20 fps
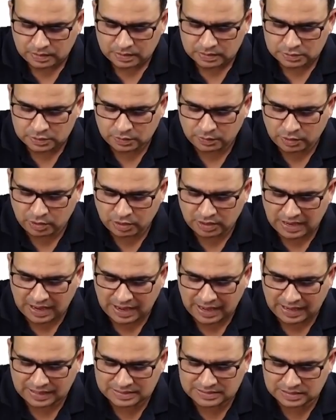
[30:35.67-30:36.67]
So we got
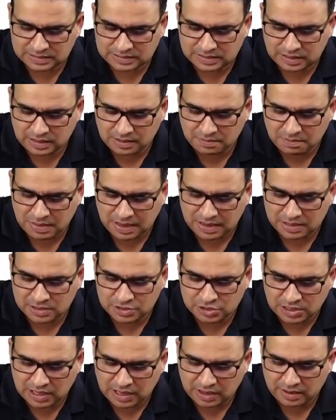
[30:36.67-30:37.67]
accessory
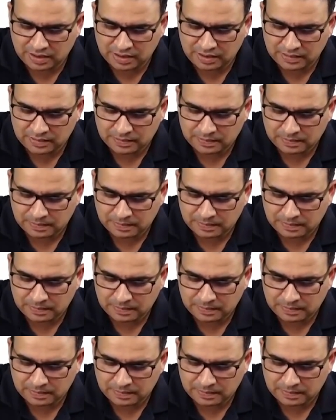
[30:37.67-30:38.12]
meningeal artery.